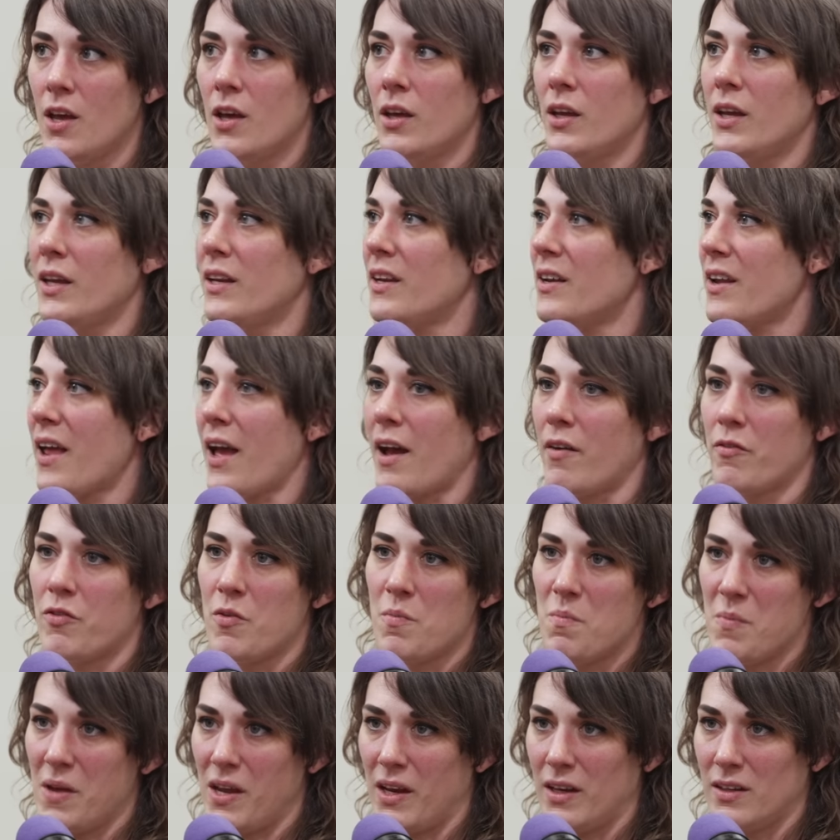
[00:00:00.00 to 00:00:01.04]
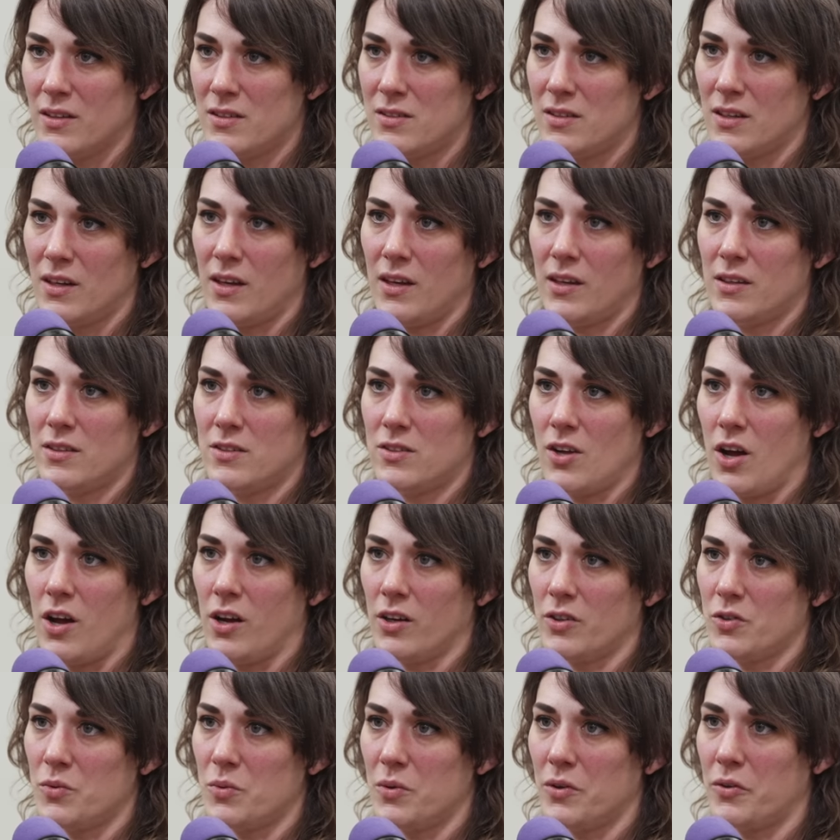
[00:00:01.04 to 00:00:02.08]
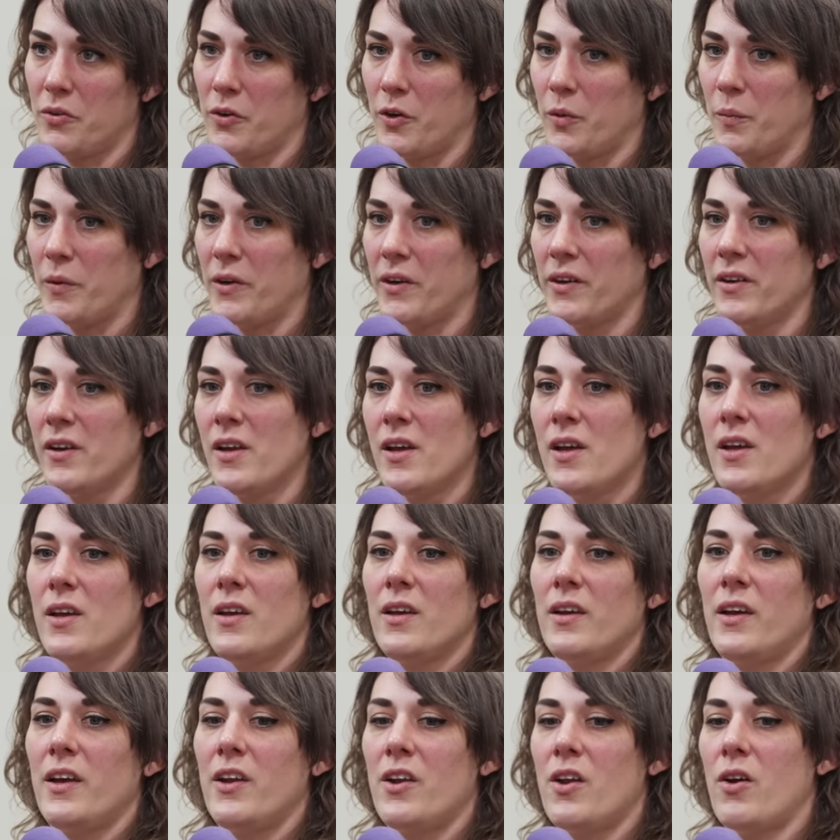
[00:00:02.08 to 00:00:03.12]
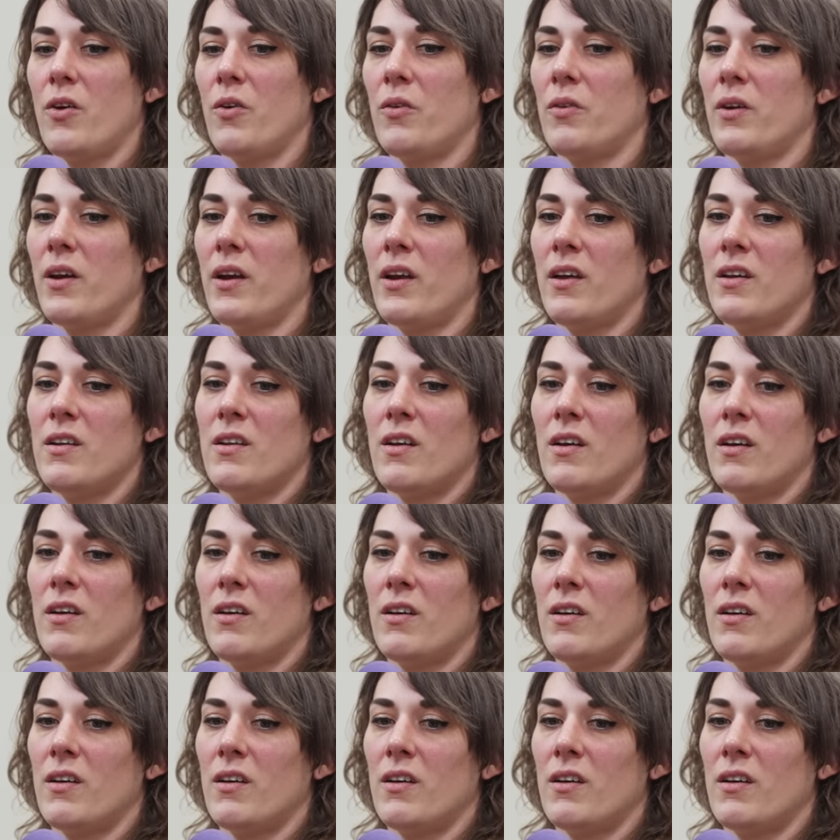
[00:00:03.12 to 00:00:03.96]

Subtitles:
He didn't have the means to get his dog to a groomer, you know, and